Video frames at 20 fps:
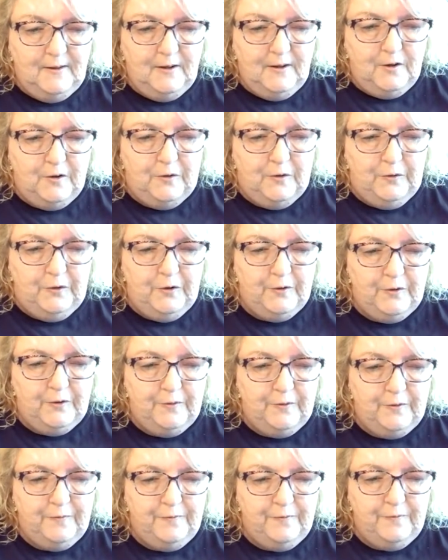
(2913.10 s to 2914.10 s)
Oh, you're
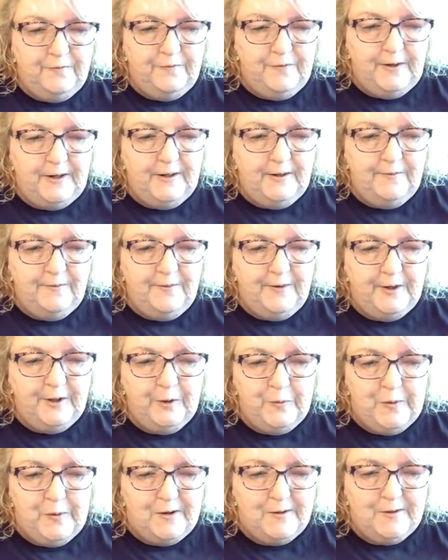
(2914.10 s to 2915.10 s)
very,
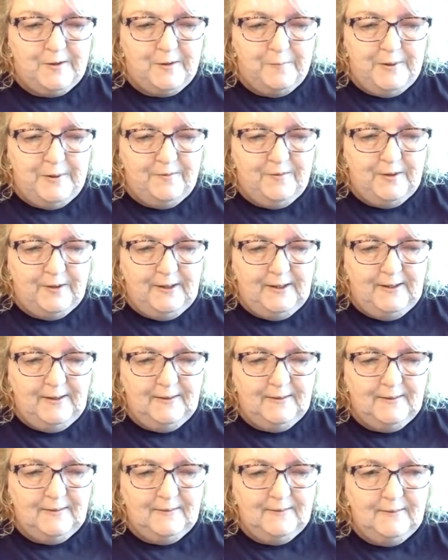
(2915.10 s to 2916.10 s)
very welcome, Beverly.
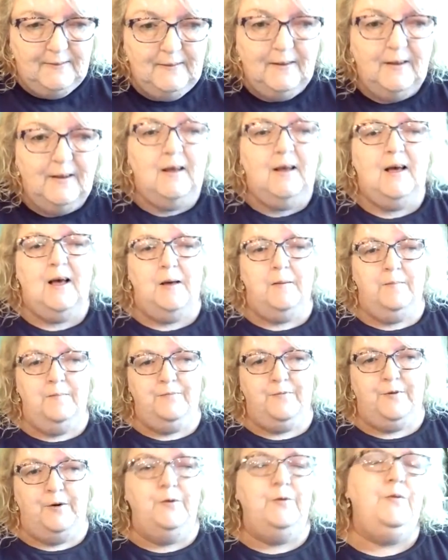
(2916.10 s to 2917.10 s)
I'm
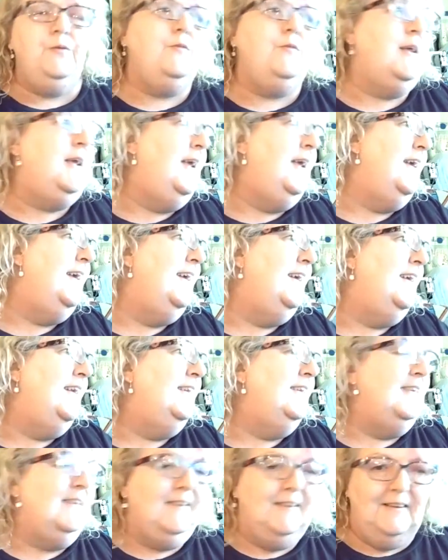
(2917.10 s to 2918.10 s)
froze
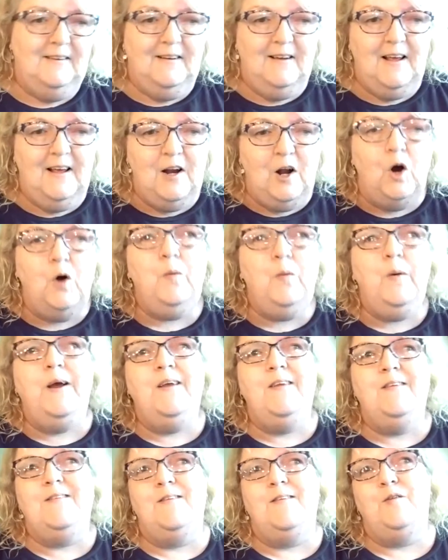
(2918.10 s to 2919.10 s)
again, and
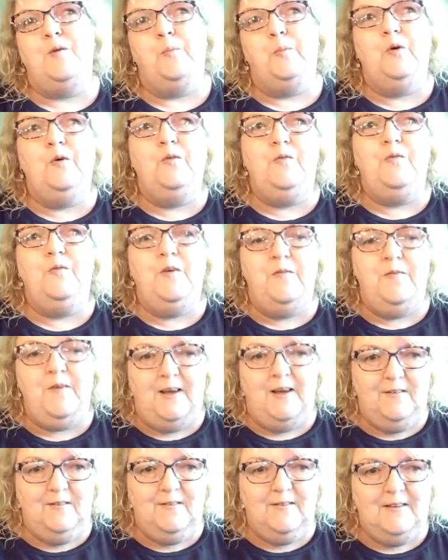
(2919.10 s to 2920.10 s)
always at some goofy
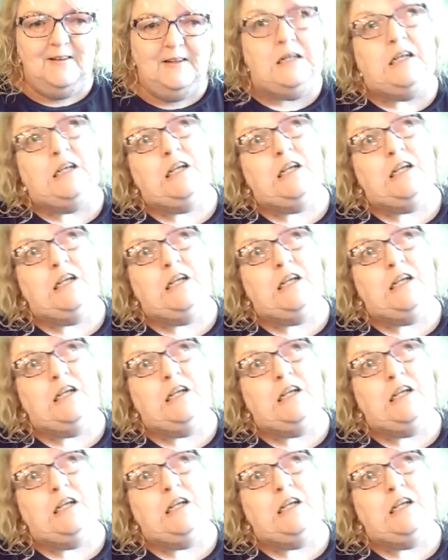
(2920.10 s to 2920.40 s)
face.